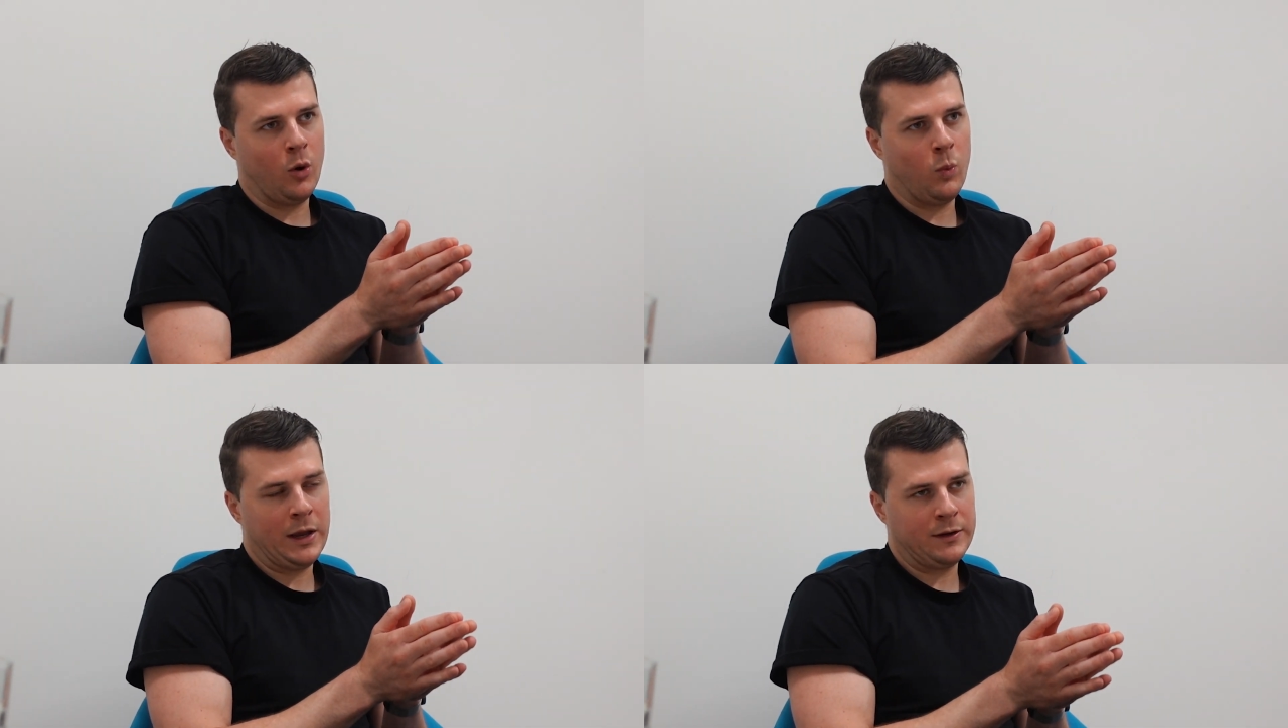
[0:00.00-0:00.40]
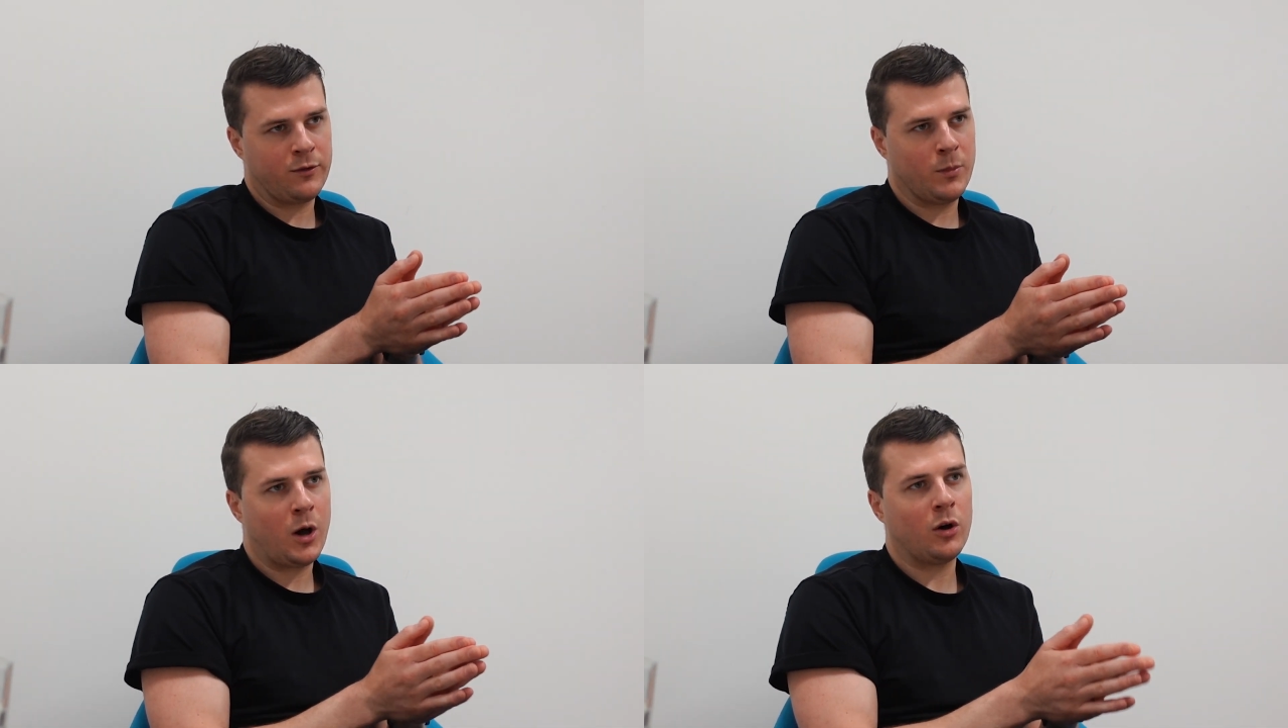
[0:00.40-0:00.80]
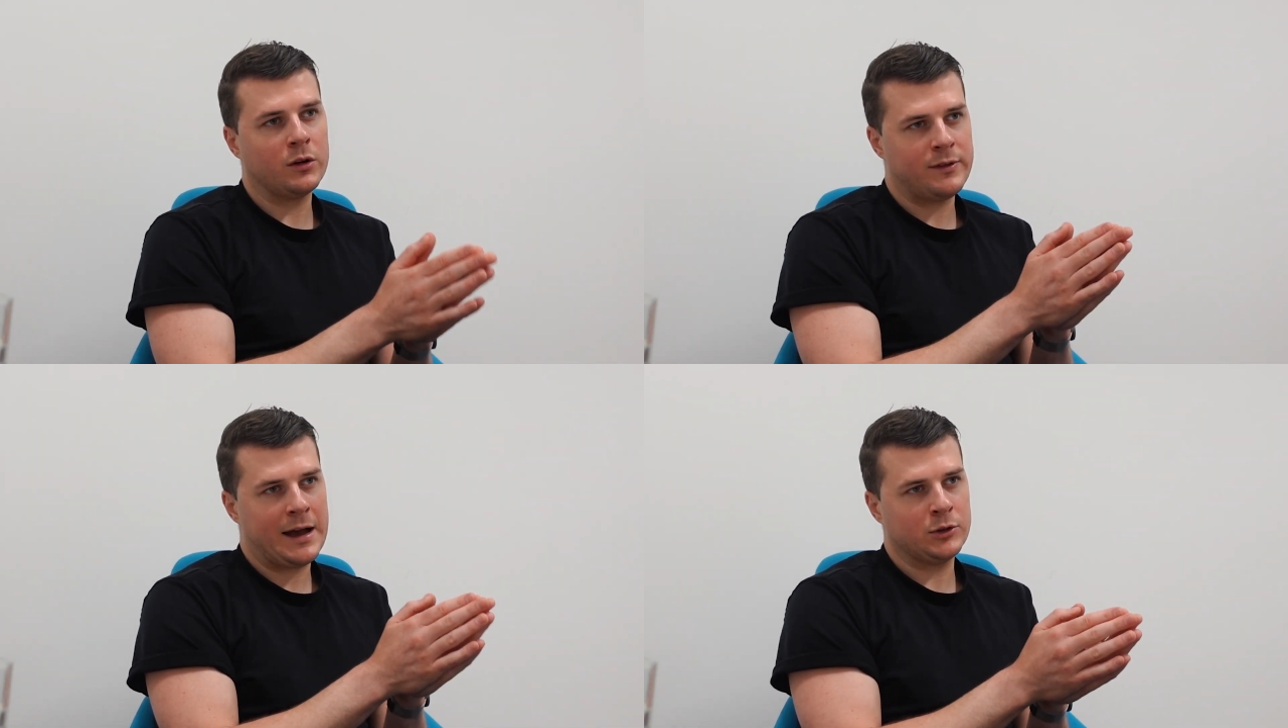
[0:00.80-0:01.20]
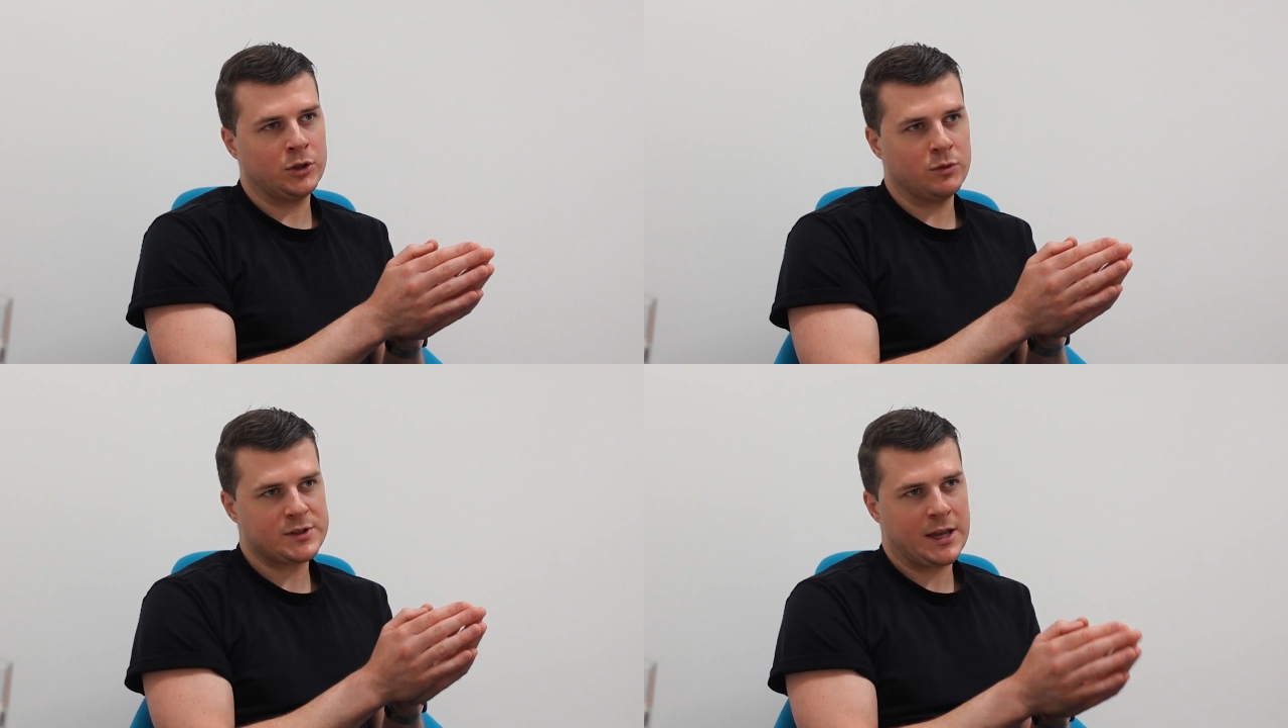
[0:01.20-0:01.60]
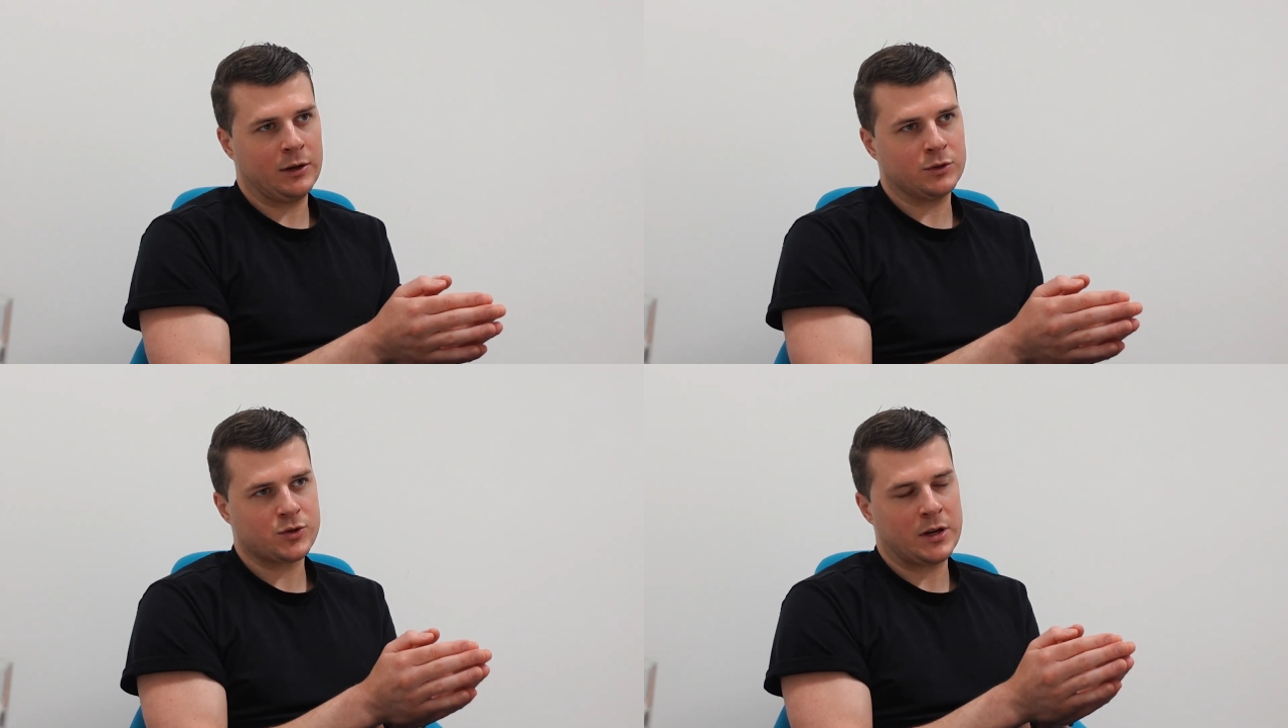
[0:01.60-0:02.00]
away from high value
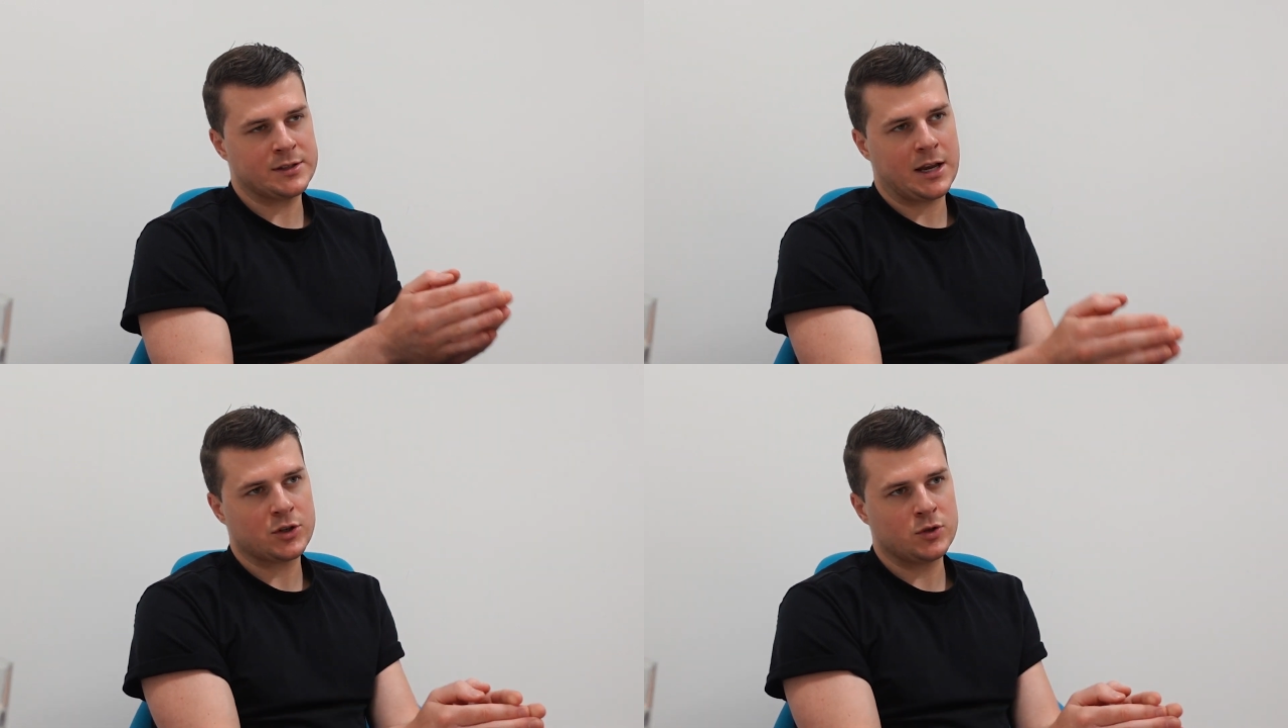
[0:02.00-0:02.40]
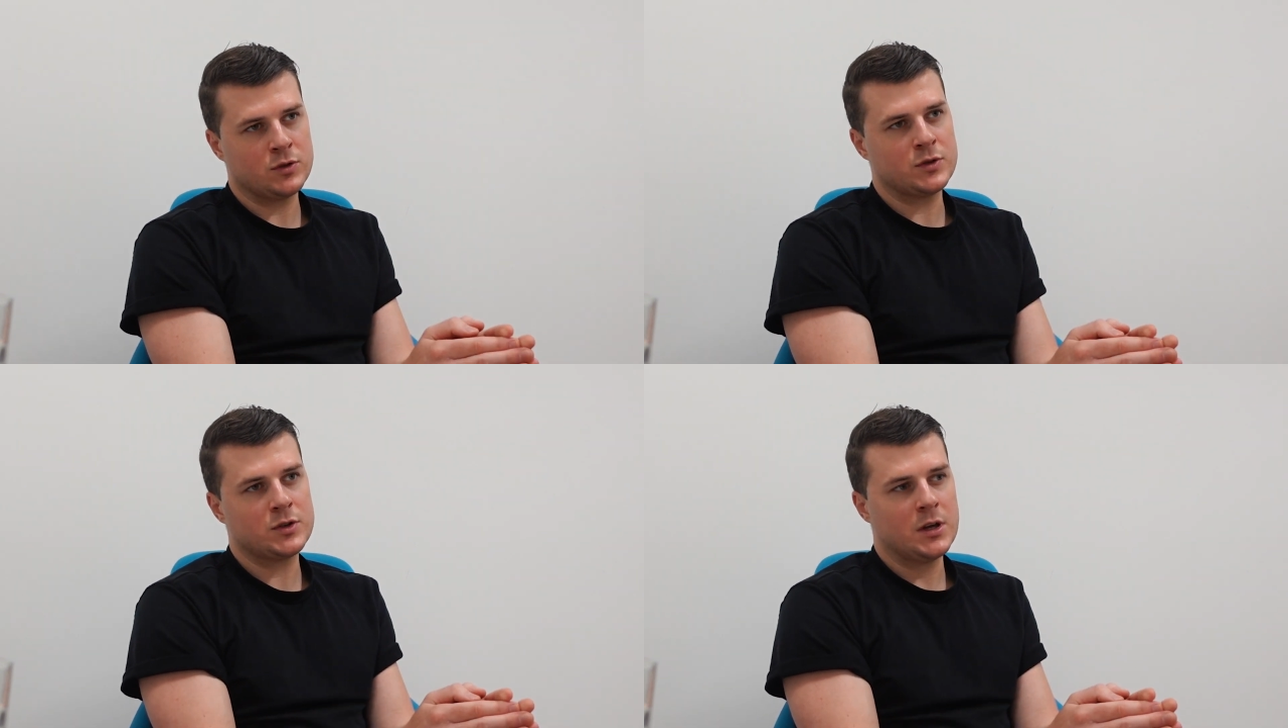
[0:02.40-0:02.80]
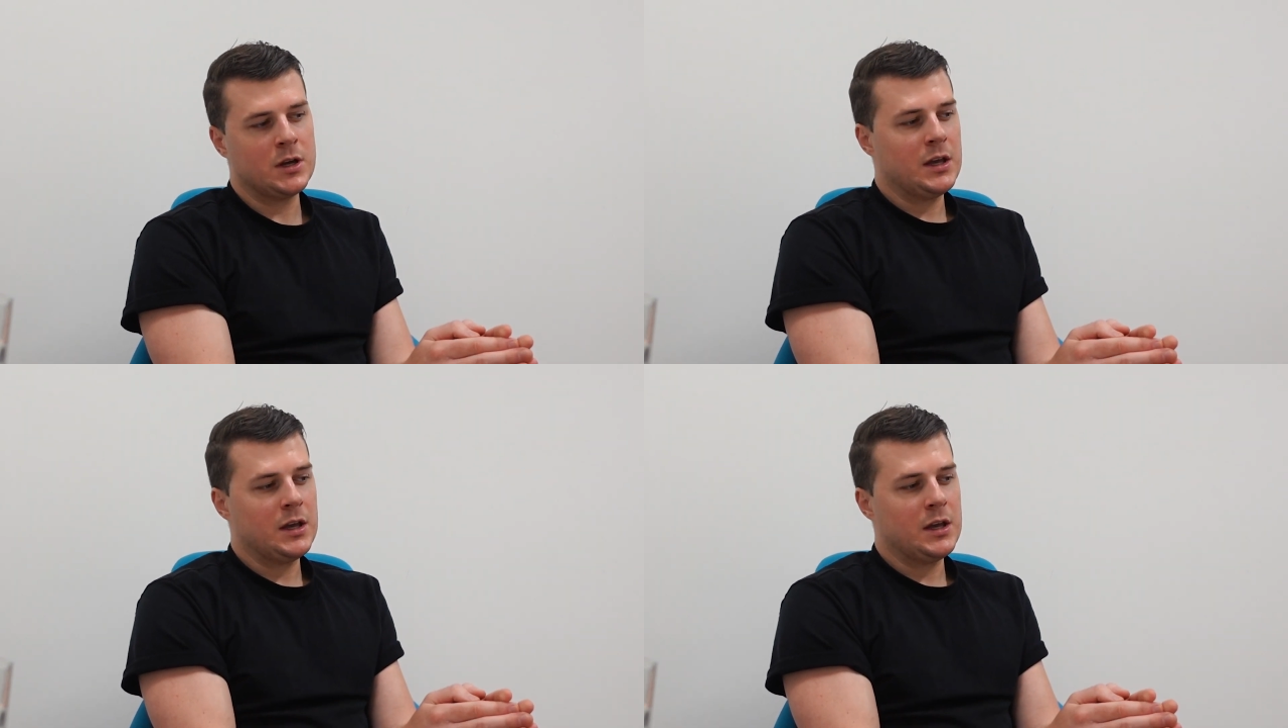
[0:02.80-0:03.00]
sales transactions